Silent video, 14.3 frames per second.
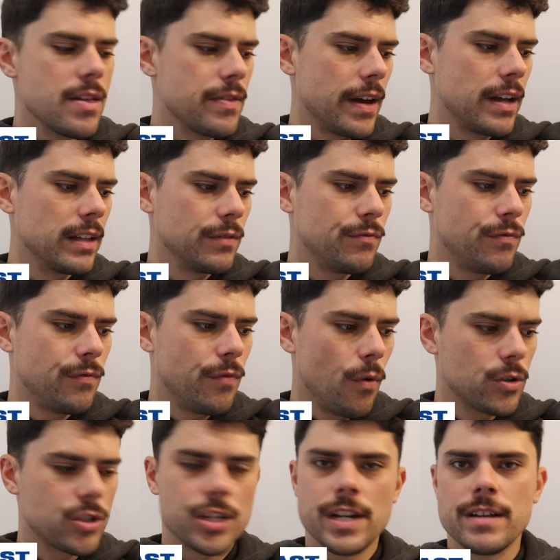they are
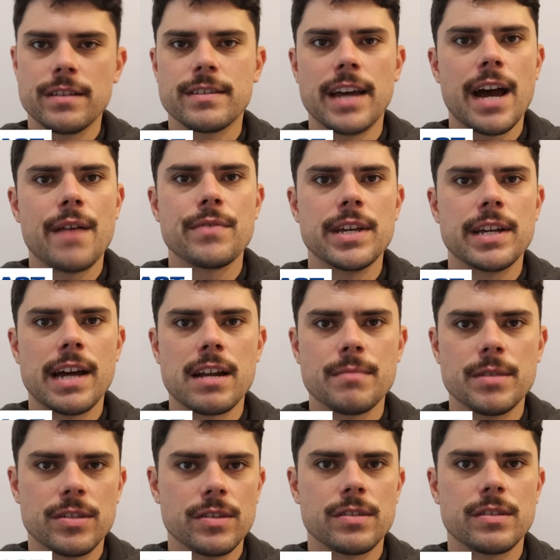fortunate to have the academy
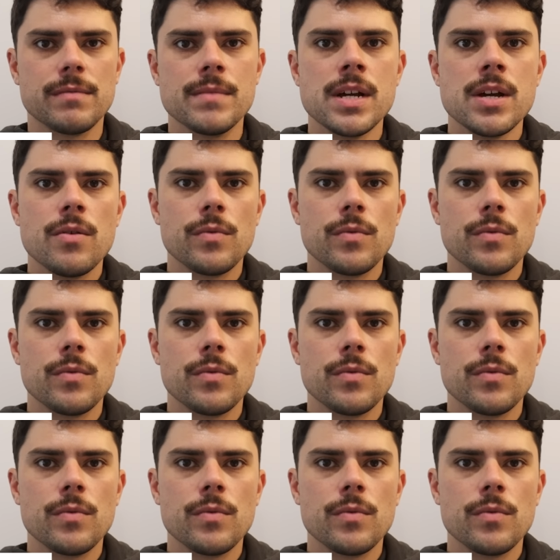system,